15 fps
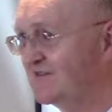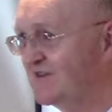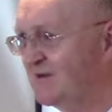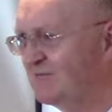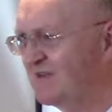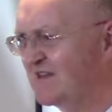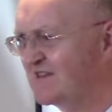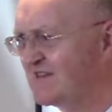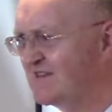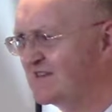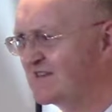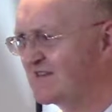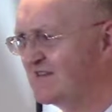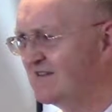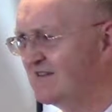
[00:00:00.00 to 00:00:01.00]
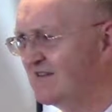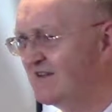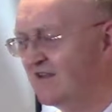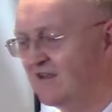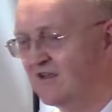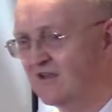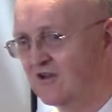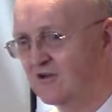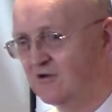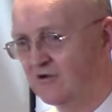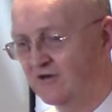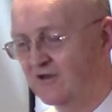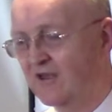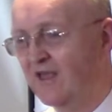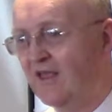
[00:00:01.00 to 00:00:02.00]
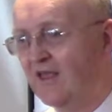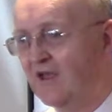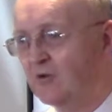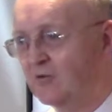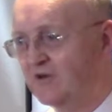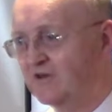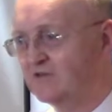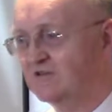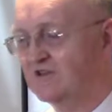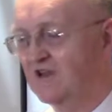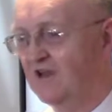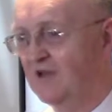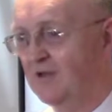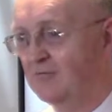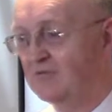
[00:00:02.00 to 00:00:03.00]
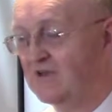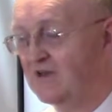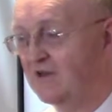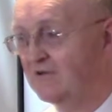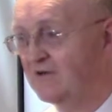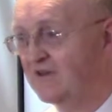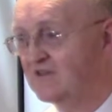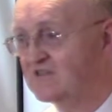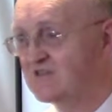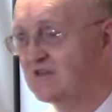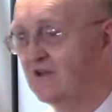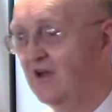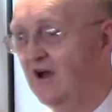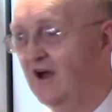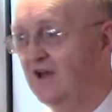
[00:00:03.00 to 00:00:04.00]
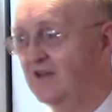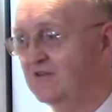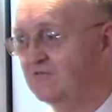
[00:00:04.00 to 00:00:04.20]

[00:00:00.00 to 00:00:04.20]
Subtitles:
Does that make sense? Mm-hmm. Good. We do the clearings on the